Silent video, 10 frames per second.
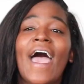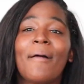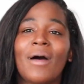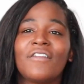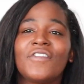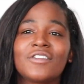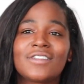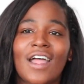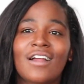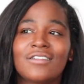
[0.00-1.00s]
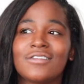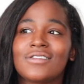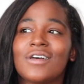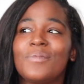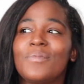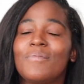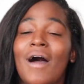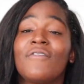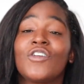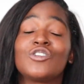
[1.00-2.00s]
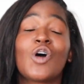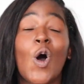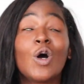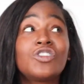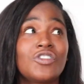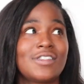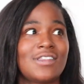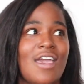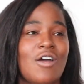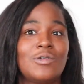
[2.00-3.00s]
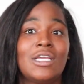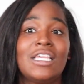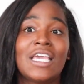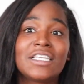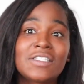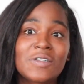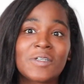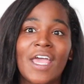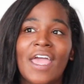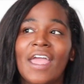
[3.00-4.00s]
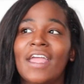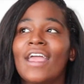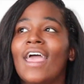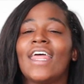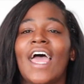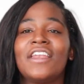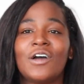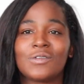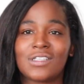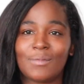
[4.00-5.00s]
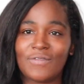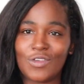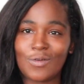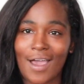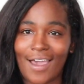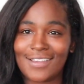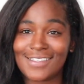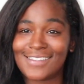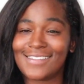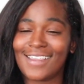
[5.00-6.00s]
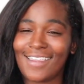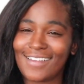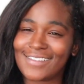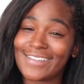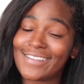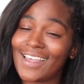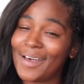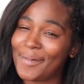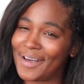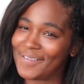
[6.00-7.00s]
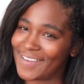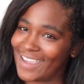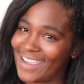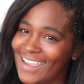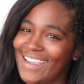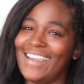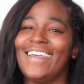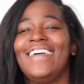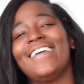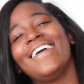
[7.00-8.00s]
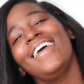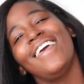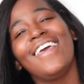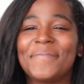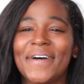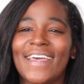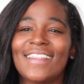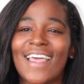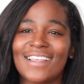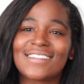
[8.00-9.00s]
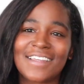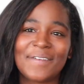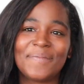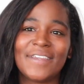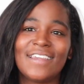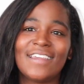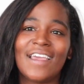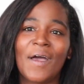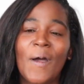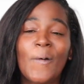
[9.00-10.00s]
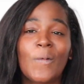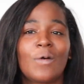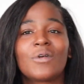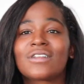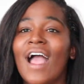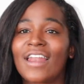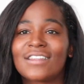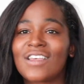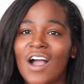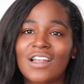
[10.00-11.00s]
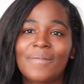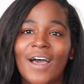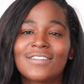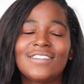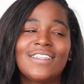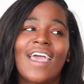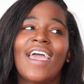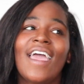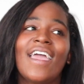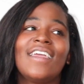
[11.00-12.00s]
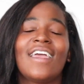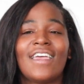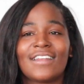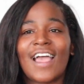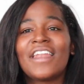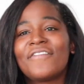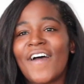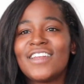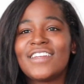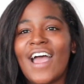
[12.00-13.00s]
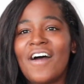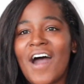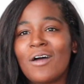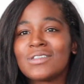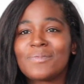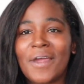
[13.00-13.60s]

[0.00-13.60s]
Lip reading: had my first ultrasound yesterday, and I know some of you guys seen some of it, but that's gonna be what we're kind of talking about today and kind of finding out I was